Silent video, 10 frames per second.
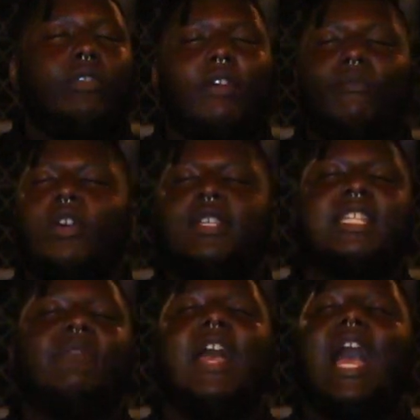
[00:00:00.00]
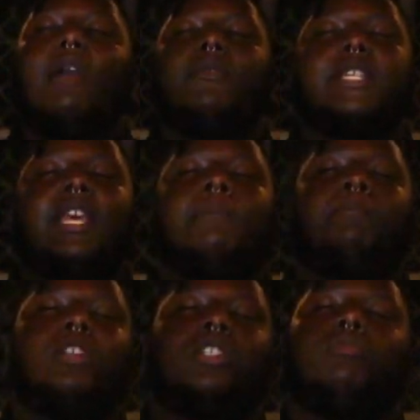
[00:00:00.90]
for the first 7 hours, getting
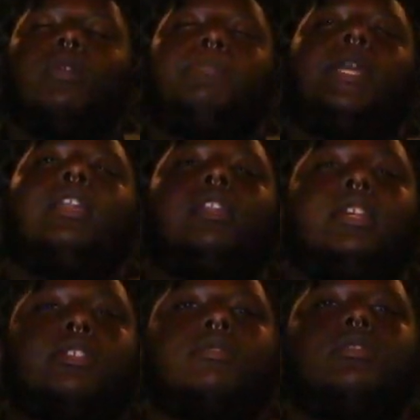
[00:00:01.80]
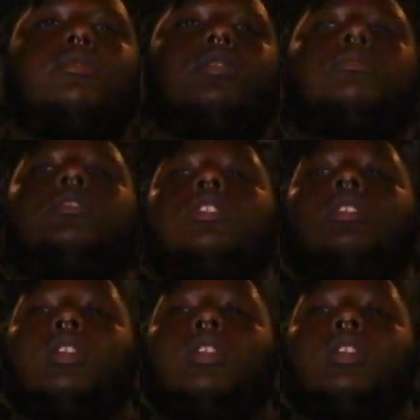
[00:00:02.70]
punctured repeatedly till 2 a.m.